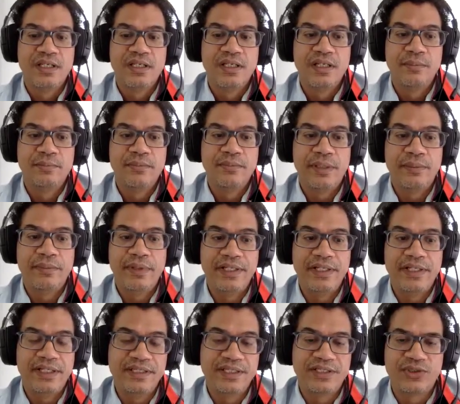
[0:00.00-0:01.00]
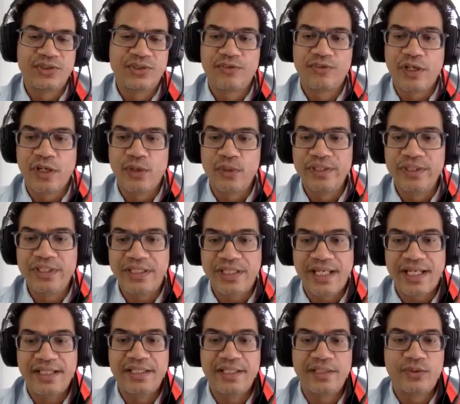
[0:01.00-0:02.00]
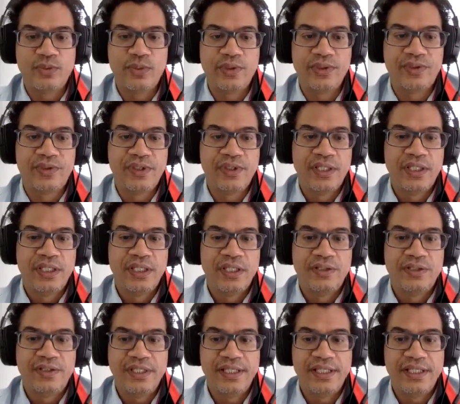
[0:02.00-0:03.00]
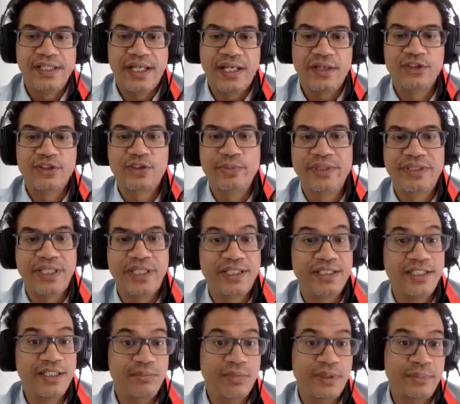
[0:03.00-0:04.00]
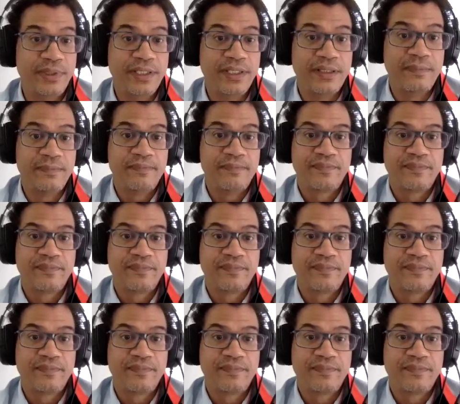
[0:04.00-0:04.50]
this sort of coincided with the announcement that Namibia